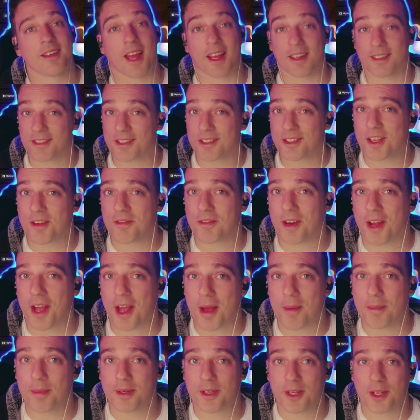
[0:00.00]
Has this ever
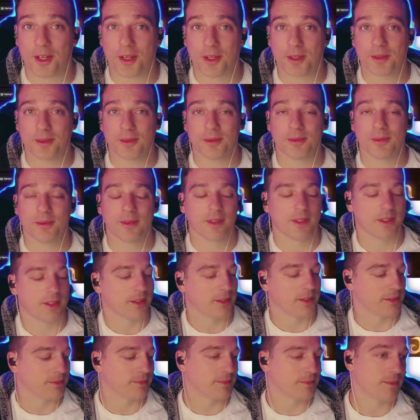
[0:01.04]
happened to you?
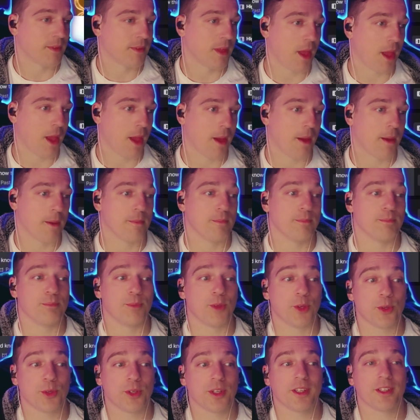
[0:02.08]

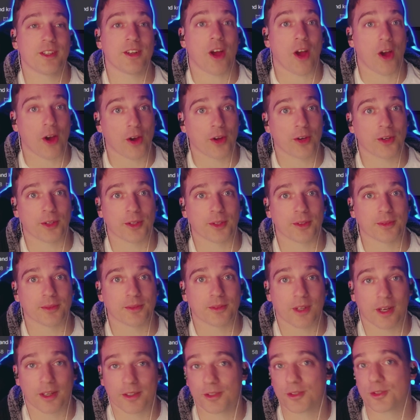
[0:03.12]
Muted audio
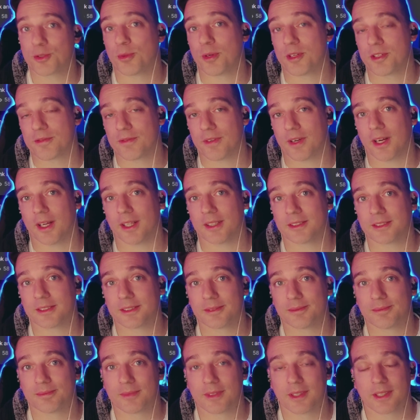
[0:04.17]
on your Twitch VODs.
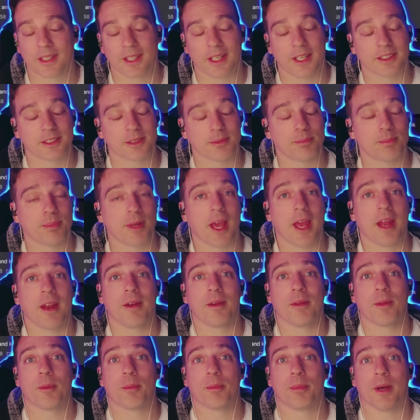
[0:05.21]
It's a pain
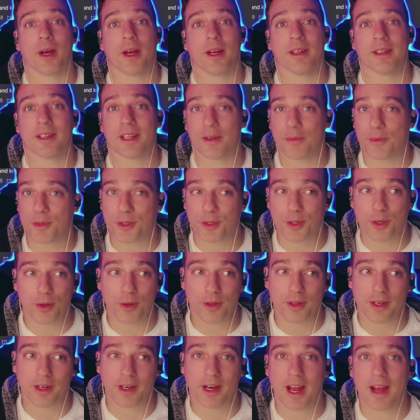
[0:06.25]
in the butt. And when you go
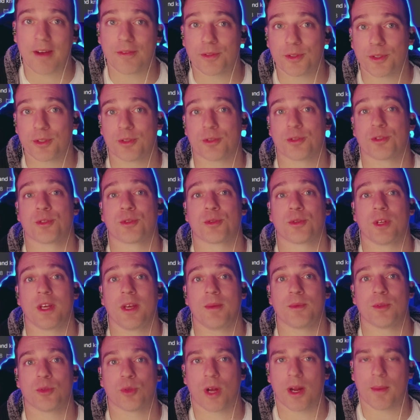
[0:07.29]
there after your
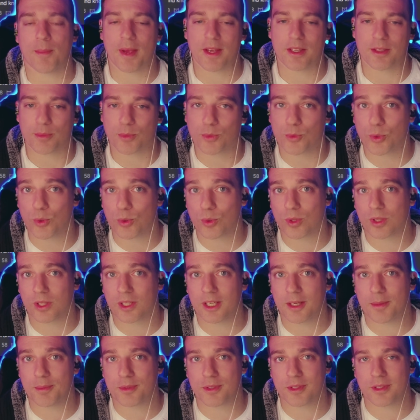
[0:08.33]
stream to try and make some cool
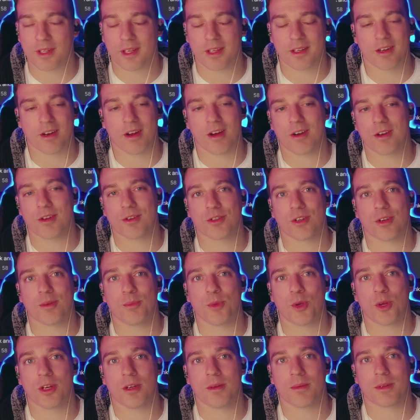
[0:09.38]
clips, and then your audio's all
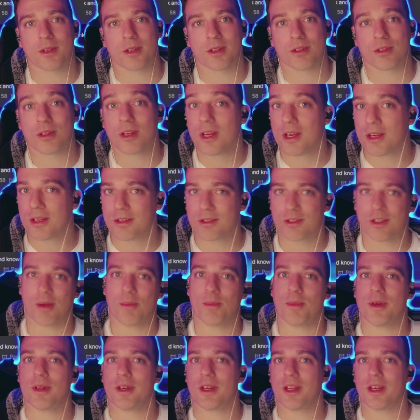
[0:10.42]
muted because
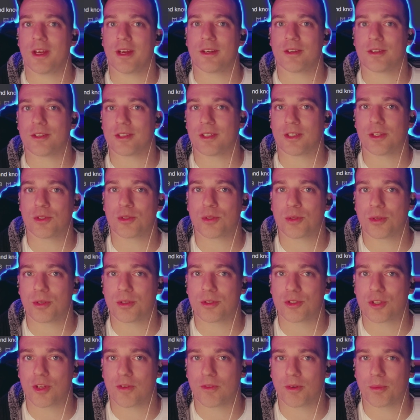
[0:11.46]
somebody on your
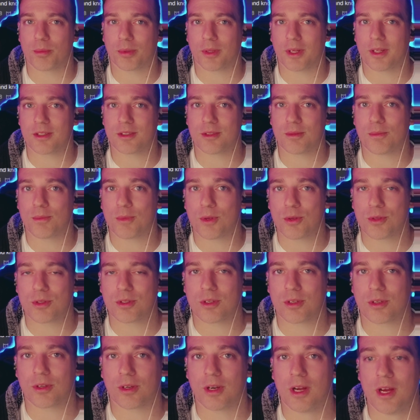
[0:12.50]
Discord server played some
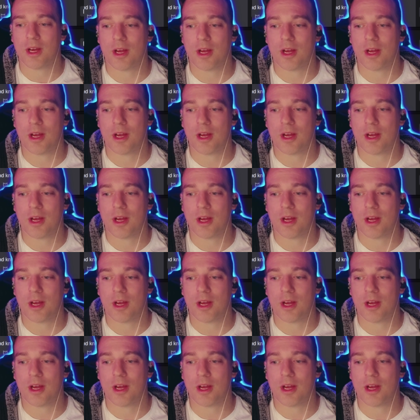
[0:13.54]
music, or